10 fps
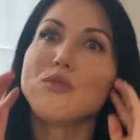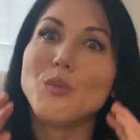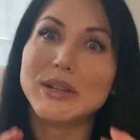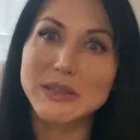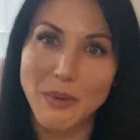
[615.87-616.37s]

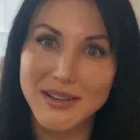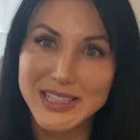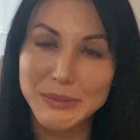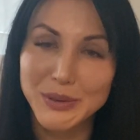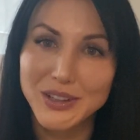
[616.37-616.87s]

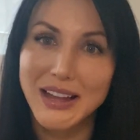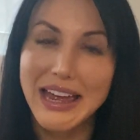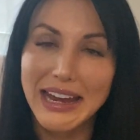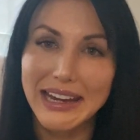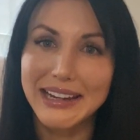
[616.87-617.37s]
responsible
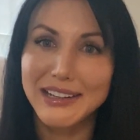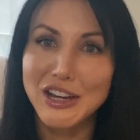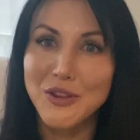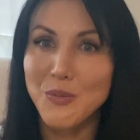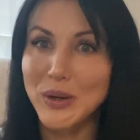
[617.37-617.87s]

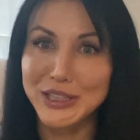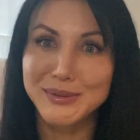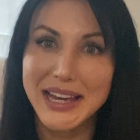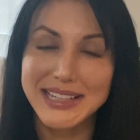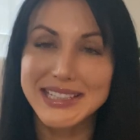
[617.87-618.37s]
in when you
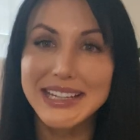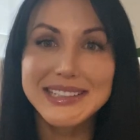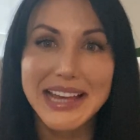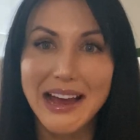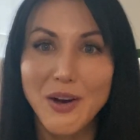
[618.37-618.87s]
test things
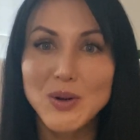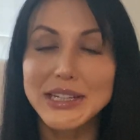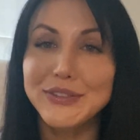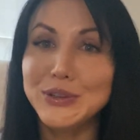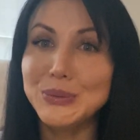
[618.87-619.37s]
out.
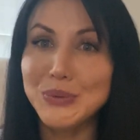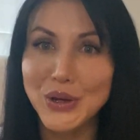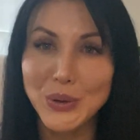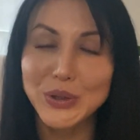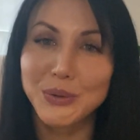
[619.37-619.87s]
If you
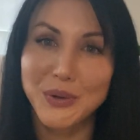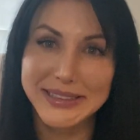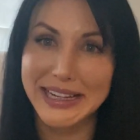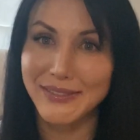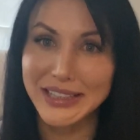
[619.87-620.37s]
know you're going
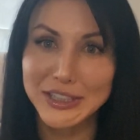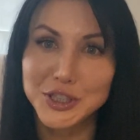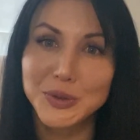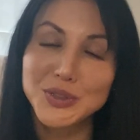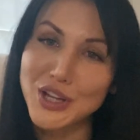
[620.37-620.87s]
to have an
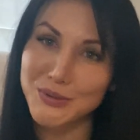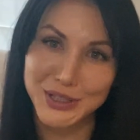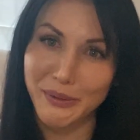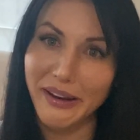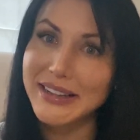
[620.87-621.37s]
issue, don't
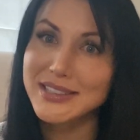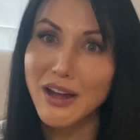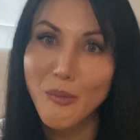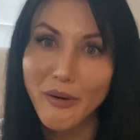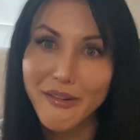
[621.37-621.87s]
do it. It's
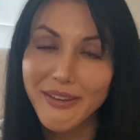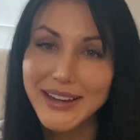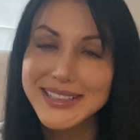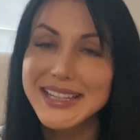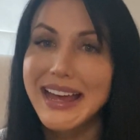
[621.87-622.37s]
not worth
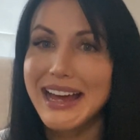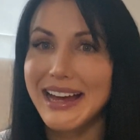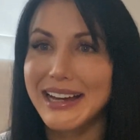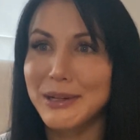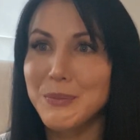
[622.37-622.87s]
it.
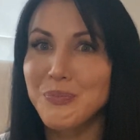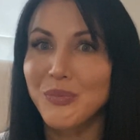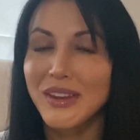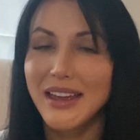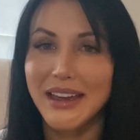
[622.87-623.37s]

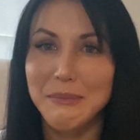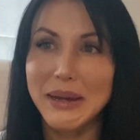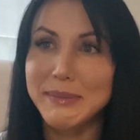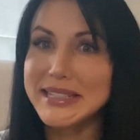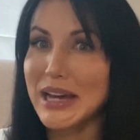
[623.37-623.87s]

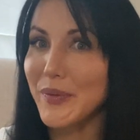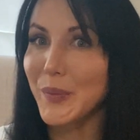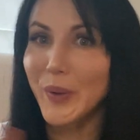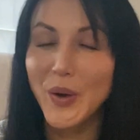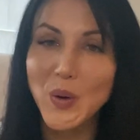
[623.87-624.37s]
Maybe down the
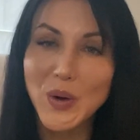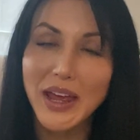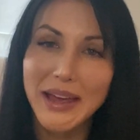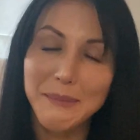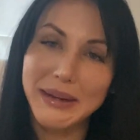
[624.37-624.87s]
road,
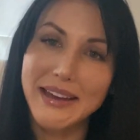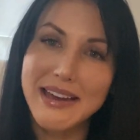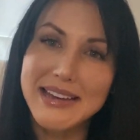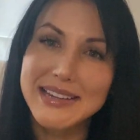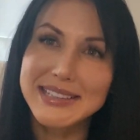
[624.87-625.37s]

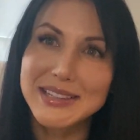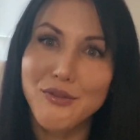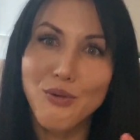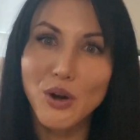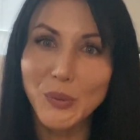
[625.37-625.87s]
because
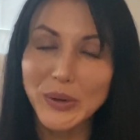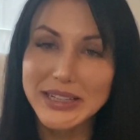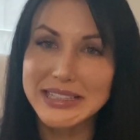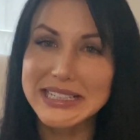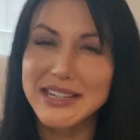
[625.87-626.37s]
4
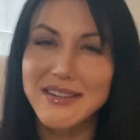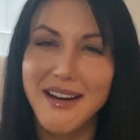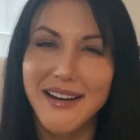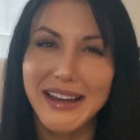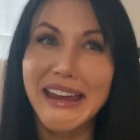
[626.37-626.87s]
weeks is
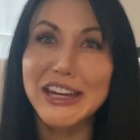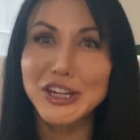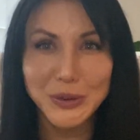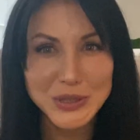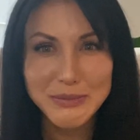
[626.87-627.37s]
not a
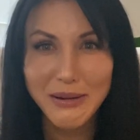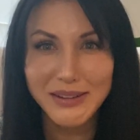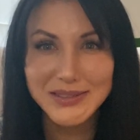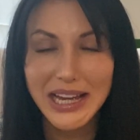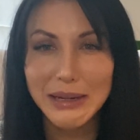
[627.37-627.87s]
huge amount
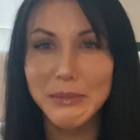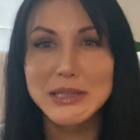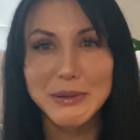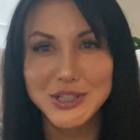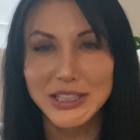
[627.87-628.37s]
of time,
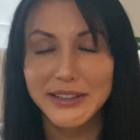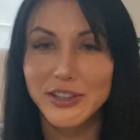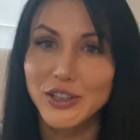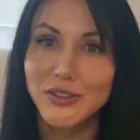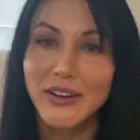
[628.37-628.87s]
especially if
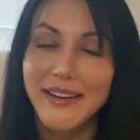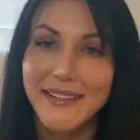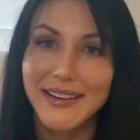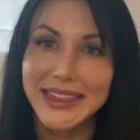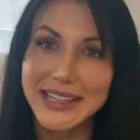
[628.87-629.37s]
you
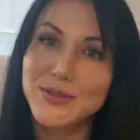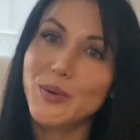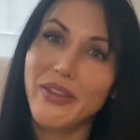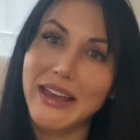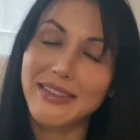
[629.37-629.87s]
lived
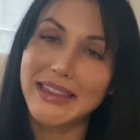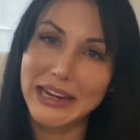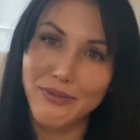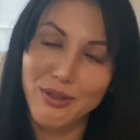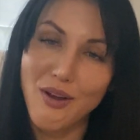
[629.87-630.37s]
with a
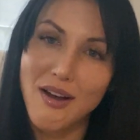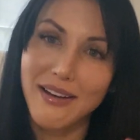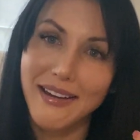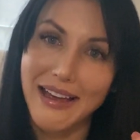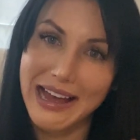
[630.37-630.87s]

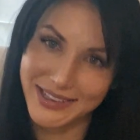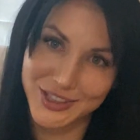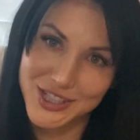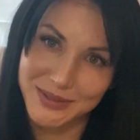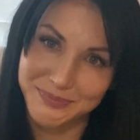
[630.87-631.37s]
lifelong
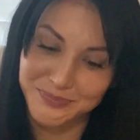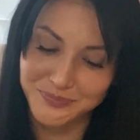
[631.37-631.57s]
allergy.